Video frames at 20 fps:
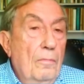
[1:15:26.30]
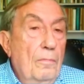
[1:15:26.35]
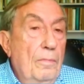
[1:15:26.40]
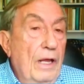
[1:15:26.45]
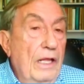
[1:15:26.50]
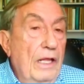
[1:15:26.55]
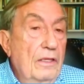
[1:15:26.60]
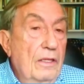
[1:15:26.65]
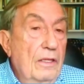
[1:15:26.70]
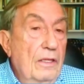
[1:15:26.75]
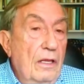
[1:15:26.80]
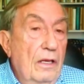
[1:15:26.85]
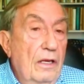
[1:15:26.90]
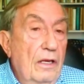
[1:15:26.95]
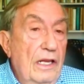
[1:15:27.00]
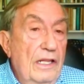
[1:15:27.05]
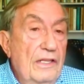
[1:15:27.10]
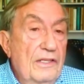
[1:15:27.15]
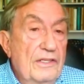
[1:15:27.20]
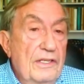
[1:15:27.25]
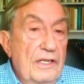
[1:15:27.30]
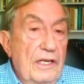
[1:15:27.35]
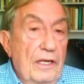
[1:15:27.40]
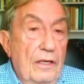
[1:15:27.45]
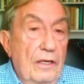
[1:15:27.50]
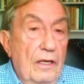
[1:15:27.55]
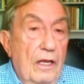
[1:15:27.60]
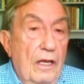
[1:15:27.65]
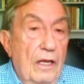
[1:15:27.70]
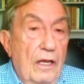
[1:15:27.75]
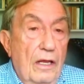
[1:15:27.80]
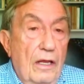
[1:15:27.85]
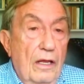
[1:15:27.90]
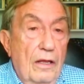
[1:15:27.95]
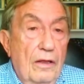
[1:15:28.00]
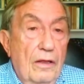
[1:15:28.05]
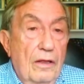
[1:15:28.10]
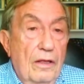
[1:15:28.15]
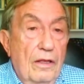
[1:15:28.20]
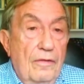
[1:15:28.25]
Let's see.
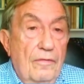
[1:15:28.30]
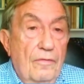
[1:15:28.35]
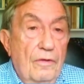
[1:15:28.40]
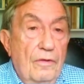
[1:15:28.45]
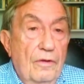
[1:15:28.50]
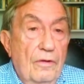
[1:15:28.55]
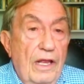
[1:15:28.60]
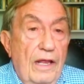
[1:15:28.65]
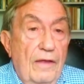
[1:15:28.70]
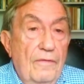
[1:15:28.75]
If we